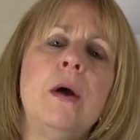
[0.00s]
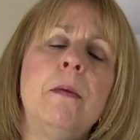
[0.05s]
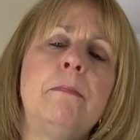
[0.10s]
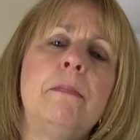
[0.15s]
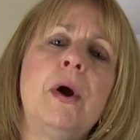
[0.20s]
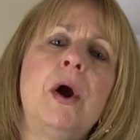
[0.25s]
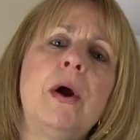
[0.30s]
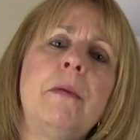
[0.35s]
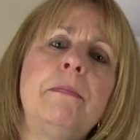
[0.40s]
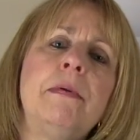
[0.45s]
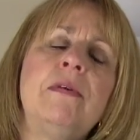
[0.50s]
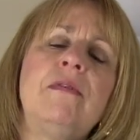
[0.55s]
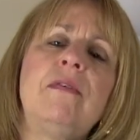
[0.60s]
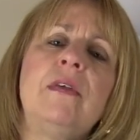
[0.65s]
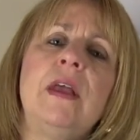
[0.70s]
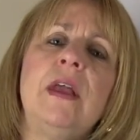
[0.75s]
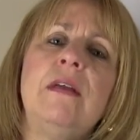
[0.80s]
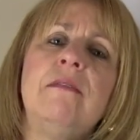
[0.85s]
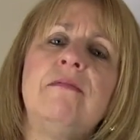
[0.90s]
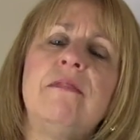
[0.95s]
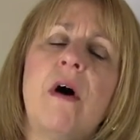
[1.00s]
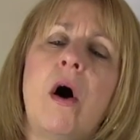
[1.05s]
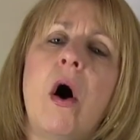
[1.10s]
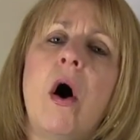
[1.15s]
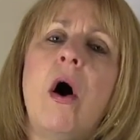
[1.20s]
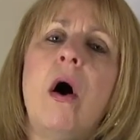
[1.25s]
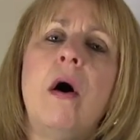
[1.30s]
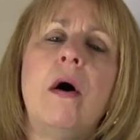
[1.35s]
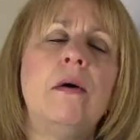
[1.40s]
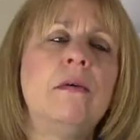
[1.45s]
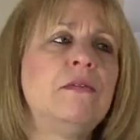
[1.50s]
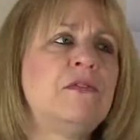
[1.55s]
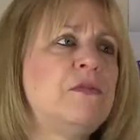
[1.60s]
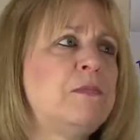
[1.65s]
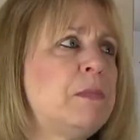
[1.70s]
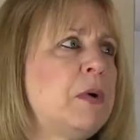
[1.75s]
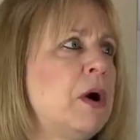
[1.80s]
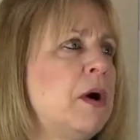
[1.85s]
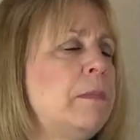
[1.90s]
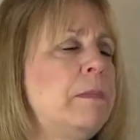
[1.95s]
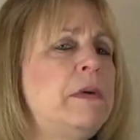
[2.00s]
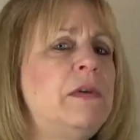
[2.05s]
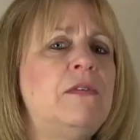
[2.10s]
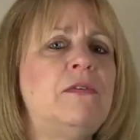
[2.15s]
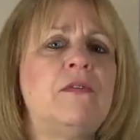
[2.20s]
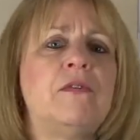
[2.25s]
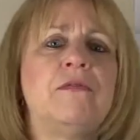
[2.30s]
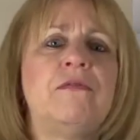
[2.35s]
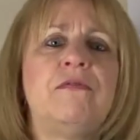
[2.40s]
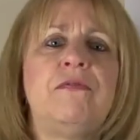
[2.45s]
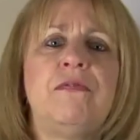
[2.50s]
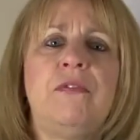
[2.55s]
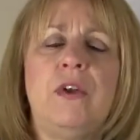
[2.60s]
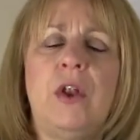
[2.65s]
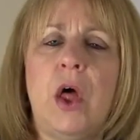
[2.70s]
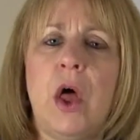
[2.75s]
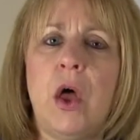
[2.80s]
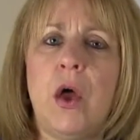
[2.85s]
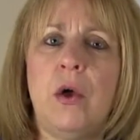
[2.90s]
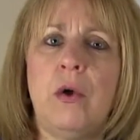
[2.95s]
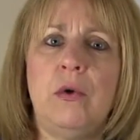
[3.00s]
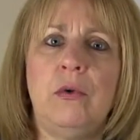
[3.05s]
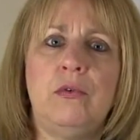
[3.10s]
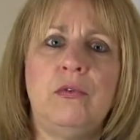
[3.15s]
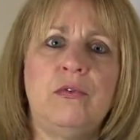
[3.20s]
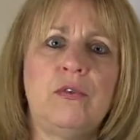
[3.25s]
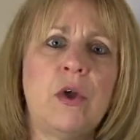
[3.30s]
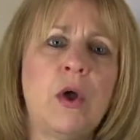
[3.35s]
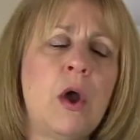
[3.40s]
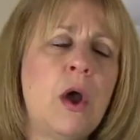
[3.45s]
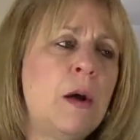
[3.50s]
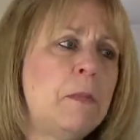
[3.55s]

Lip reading: Purpose evolves, purpose flows,